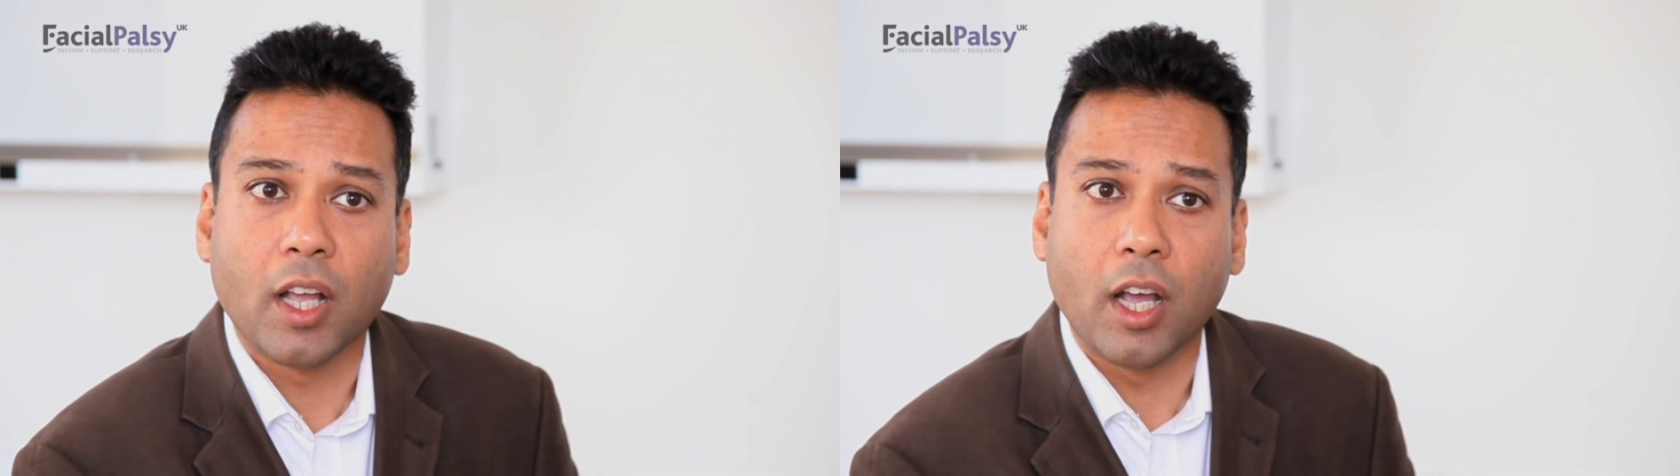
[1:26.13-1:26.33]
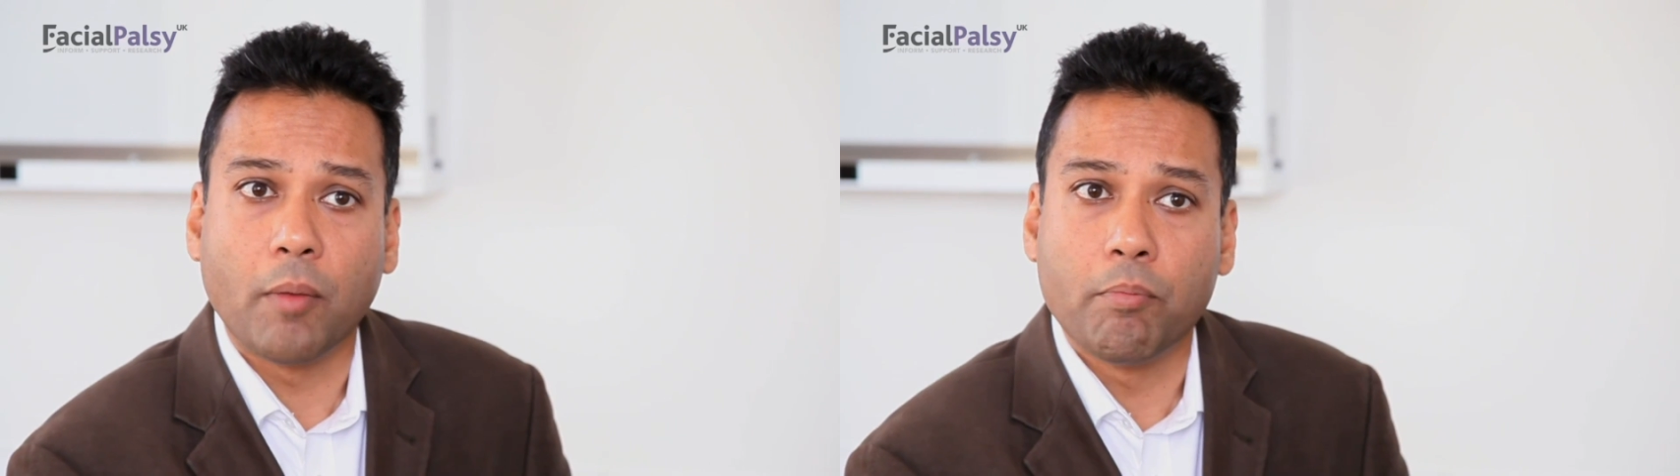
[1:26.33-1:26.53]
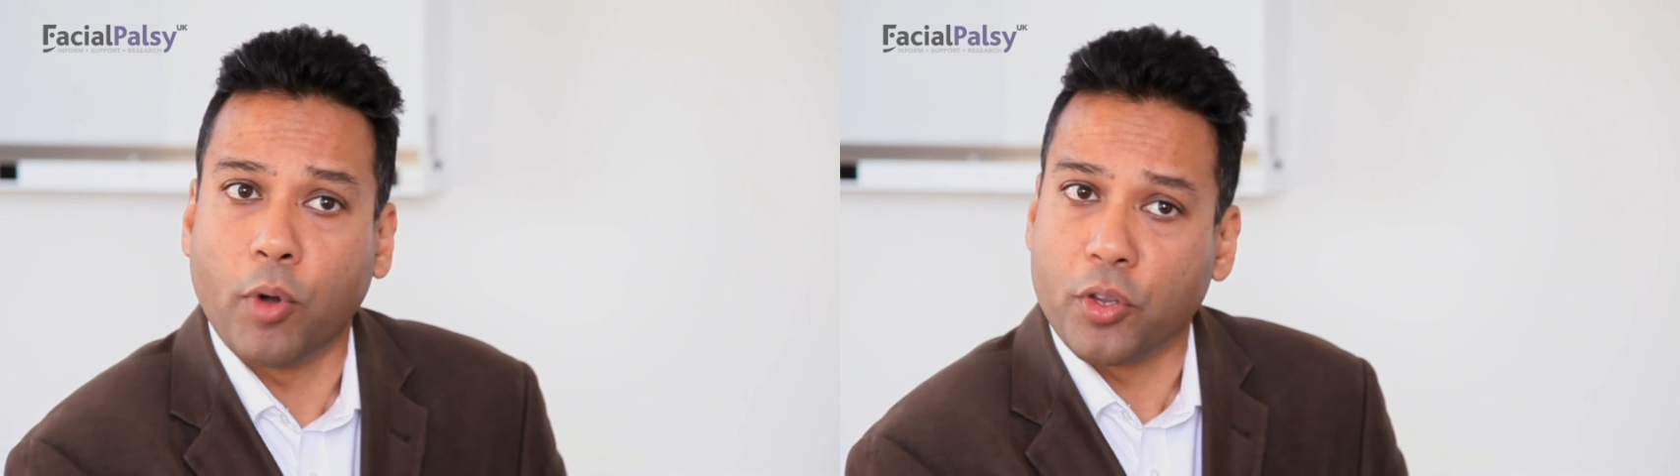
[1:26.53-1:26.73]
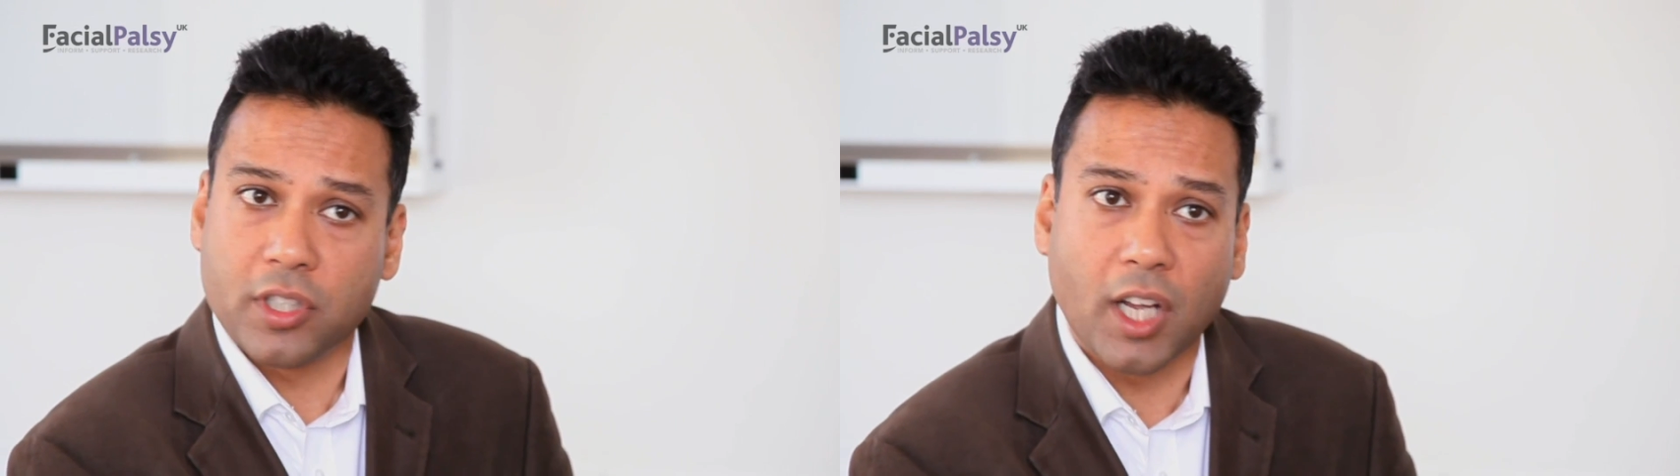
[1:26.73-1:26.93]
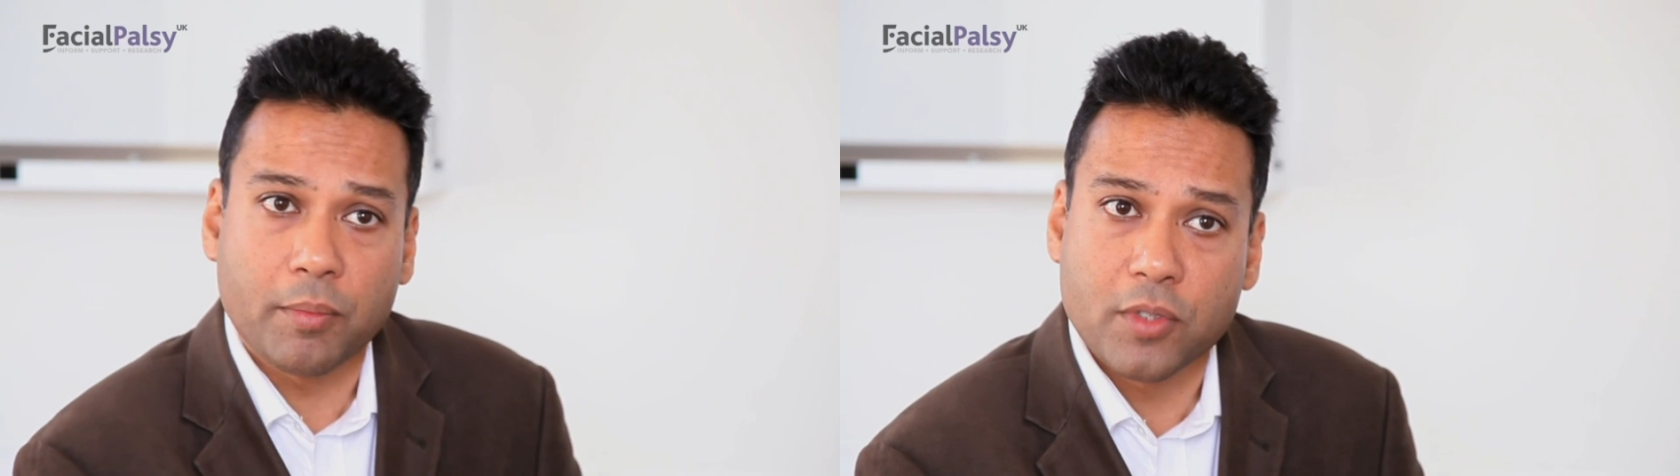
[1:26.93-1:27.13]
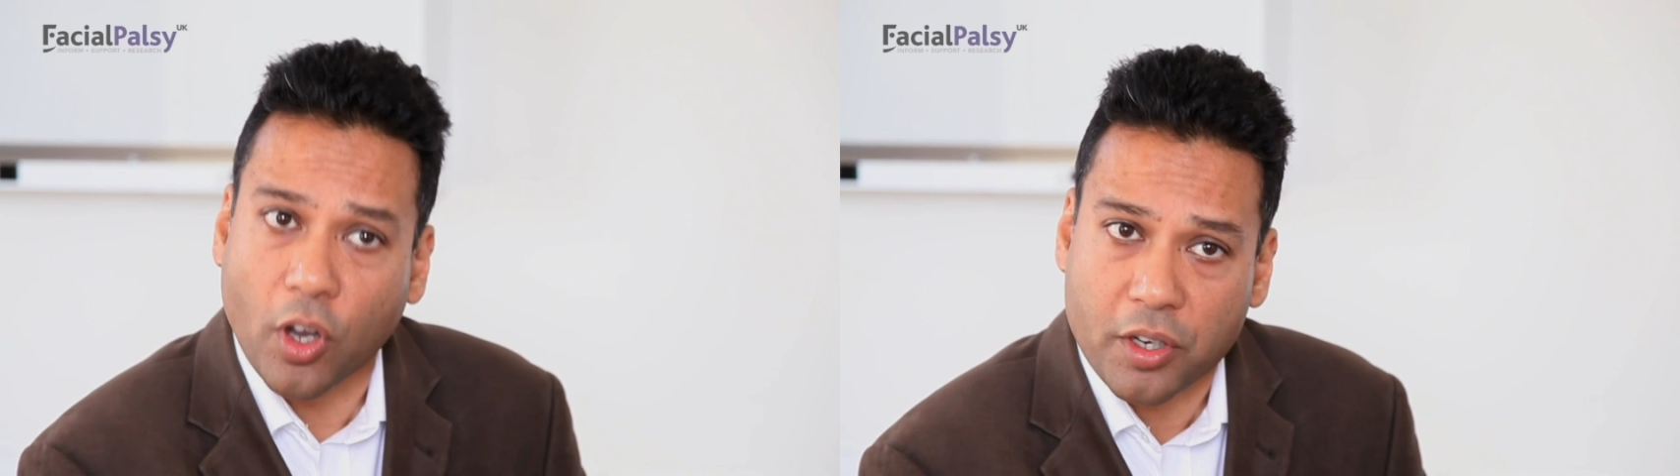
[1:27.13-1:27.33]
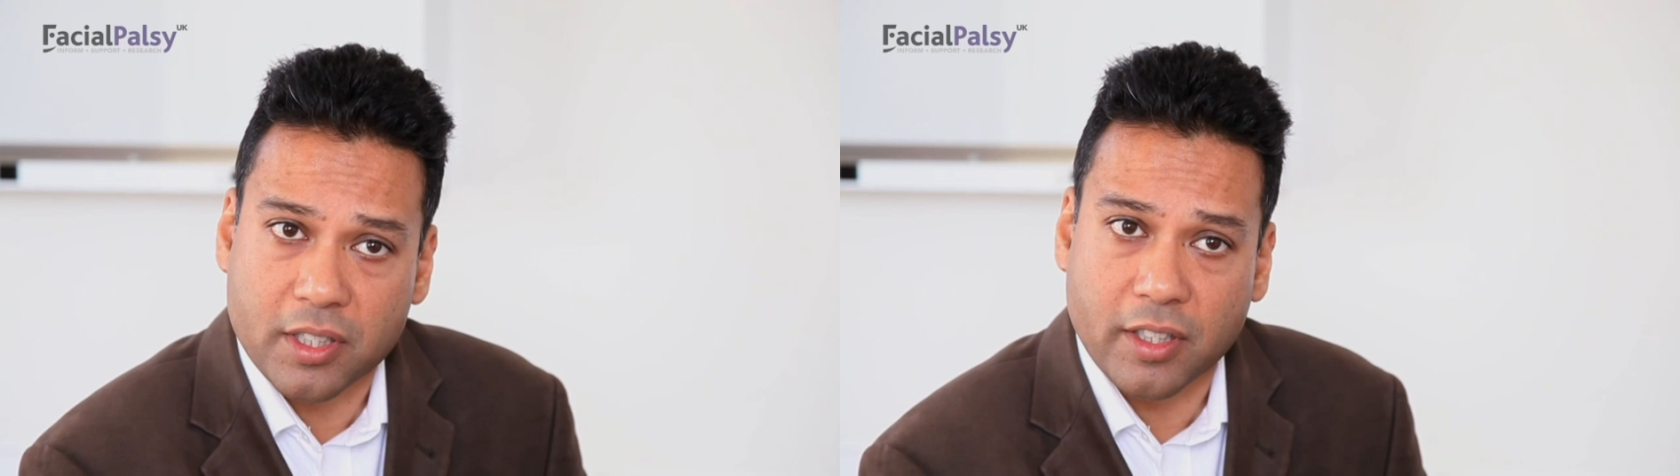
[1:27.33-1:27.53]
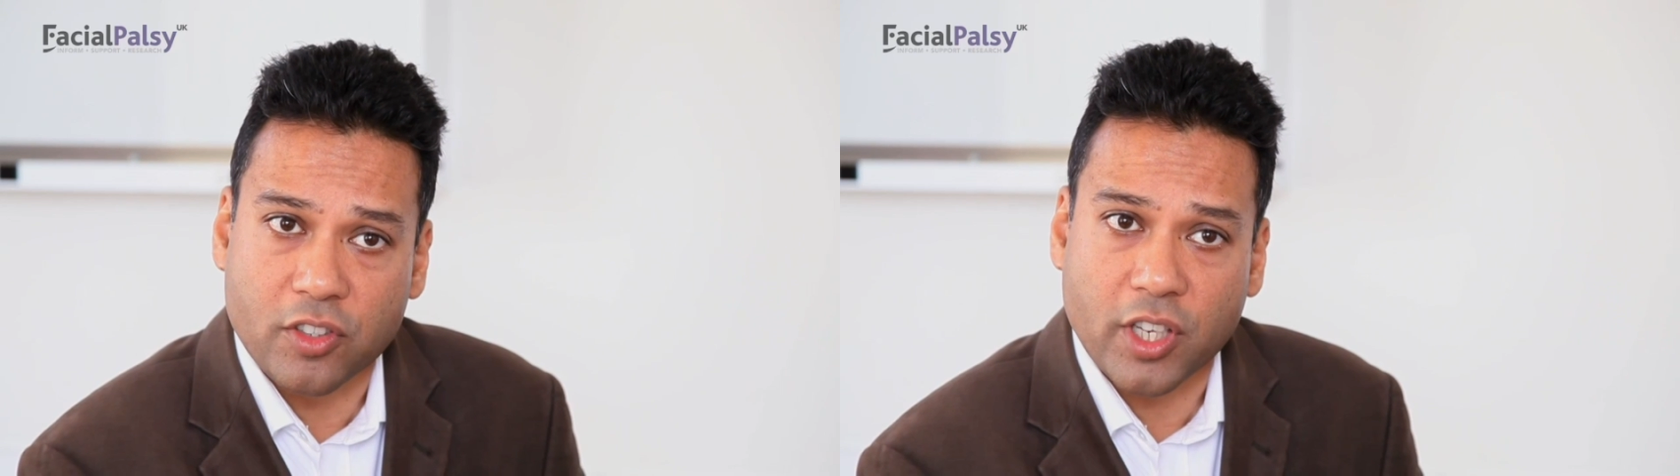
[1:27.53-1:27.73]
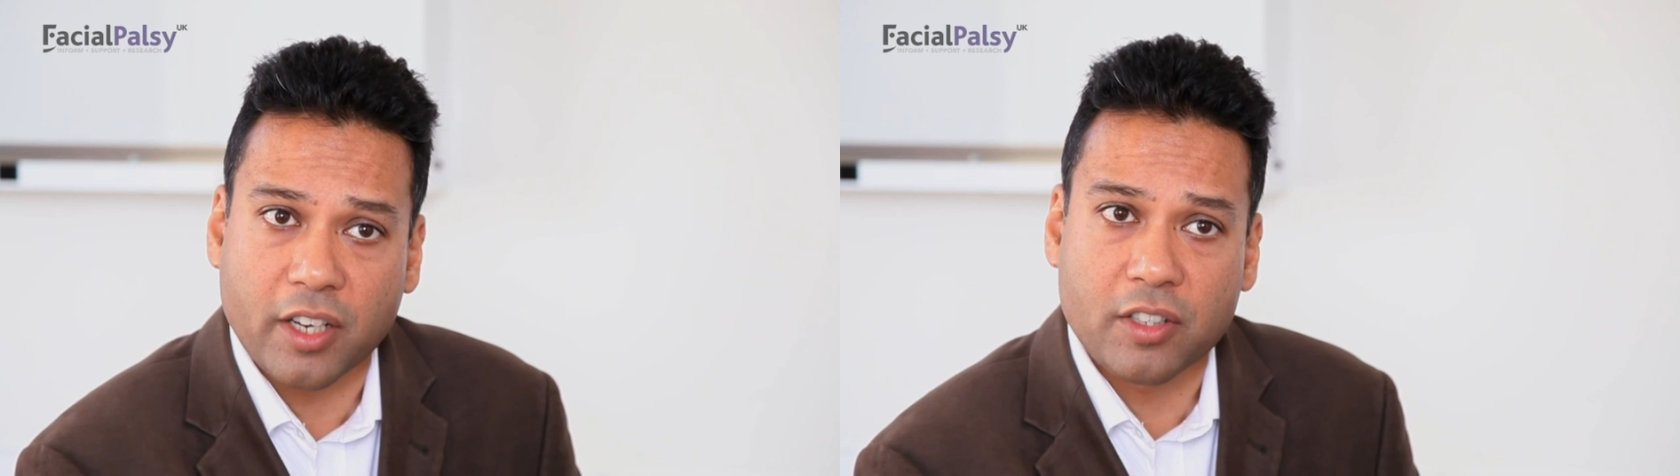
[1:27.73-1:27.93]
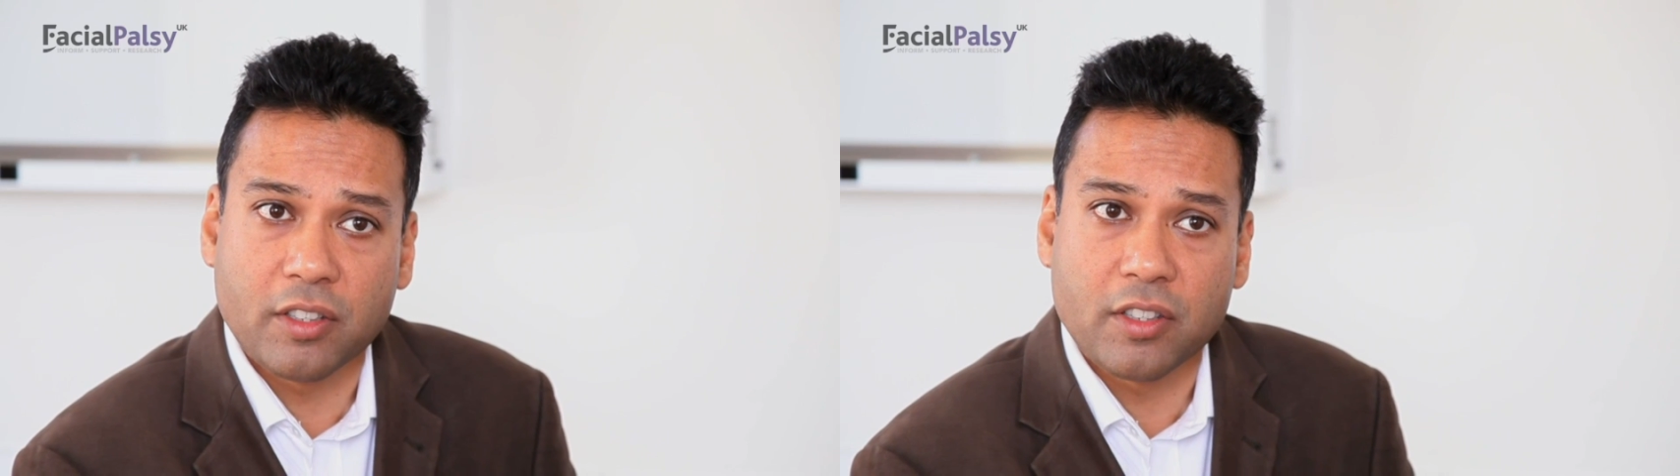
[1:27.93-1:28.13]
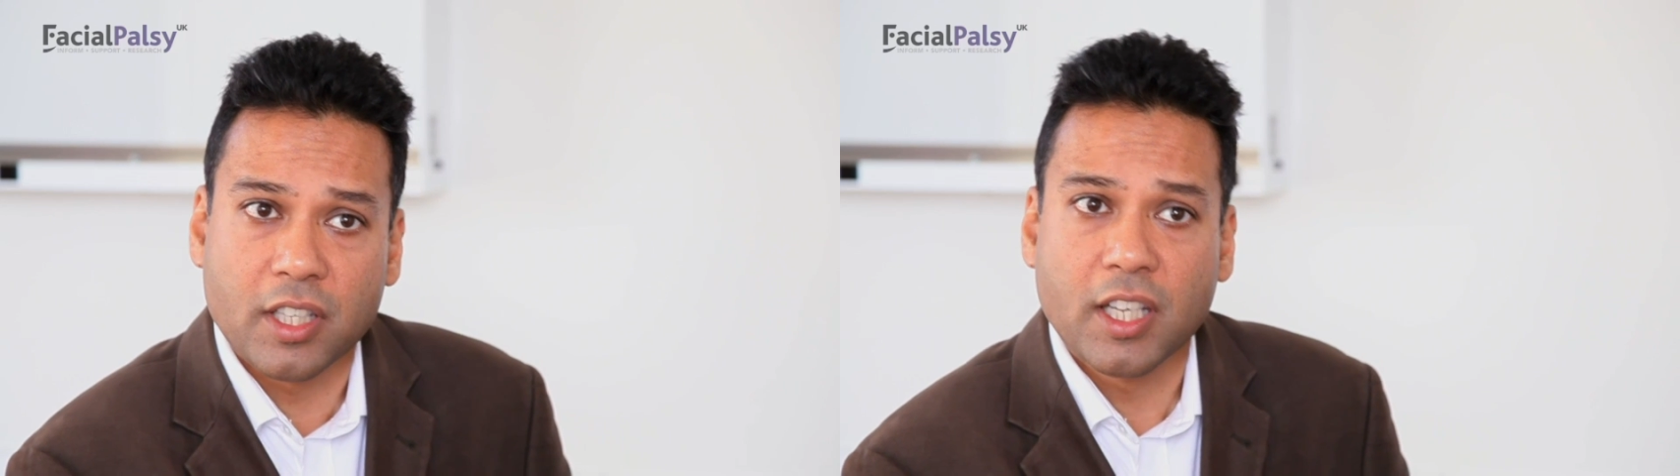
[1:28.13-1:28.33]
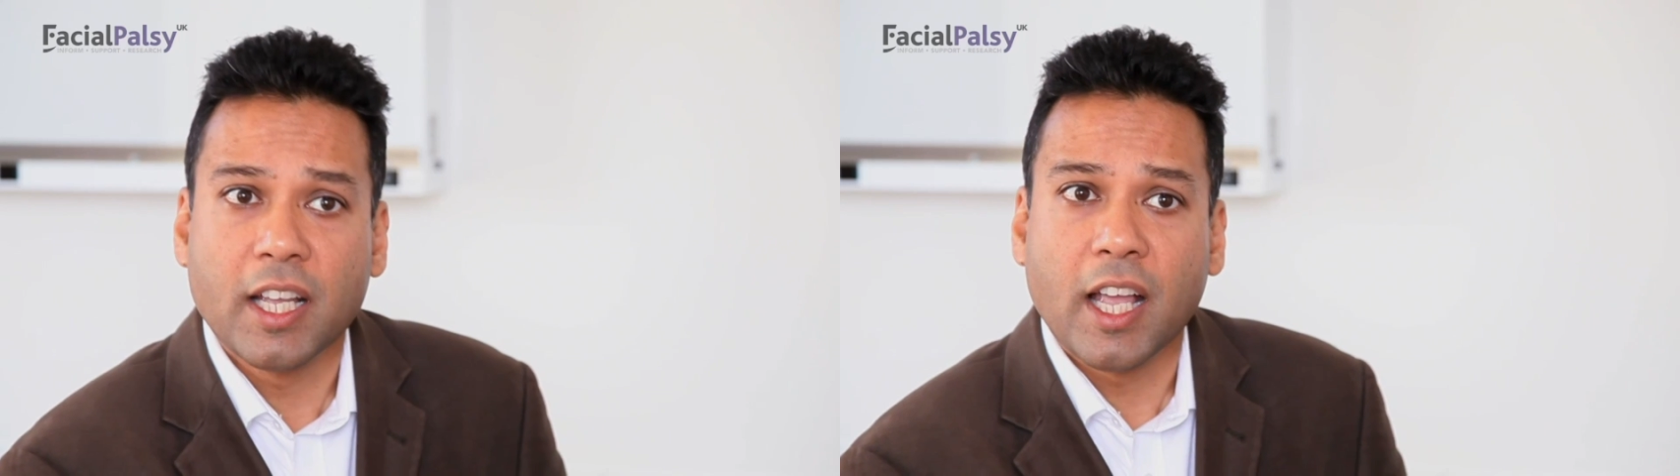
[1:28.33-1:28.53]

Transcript: botulinum toxin injections,